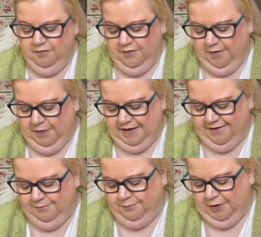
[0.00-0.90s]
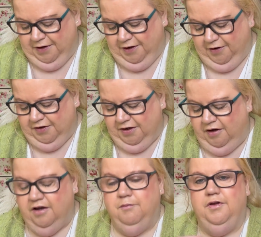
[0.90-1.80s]
I may put a note. You know,
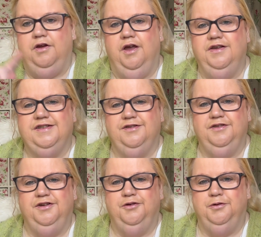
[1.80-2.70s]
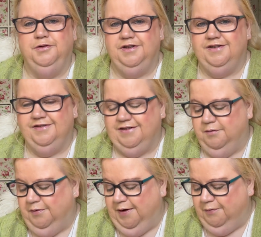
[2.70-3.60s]
you can put notes on your orders on some
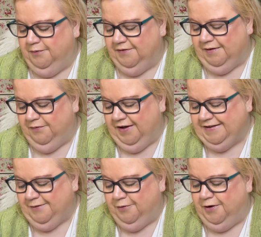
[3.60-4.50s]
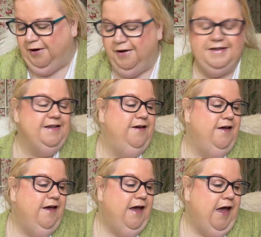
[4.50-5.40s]
things. I put a note to
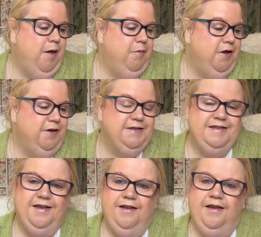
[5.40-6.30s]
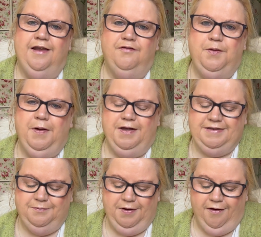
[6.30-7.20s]
Emma, who's the lovely
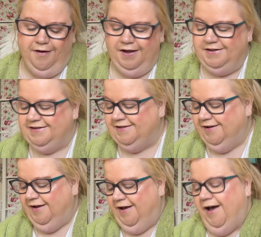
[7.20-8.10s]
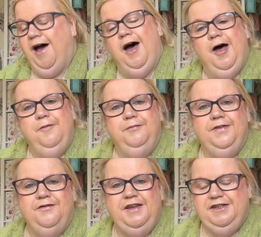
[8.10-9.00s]
person behind
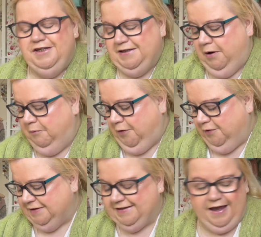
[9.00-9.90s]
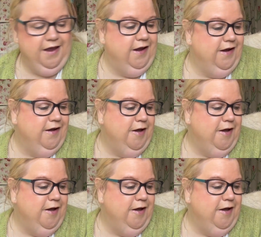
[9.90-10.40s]
the Vintage Sewing Box, saying,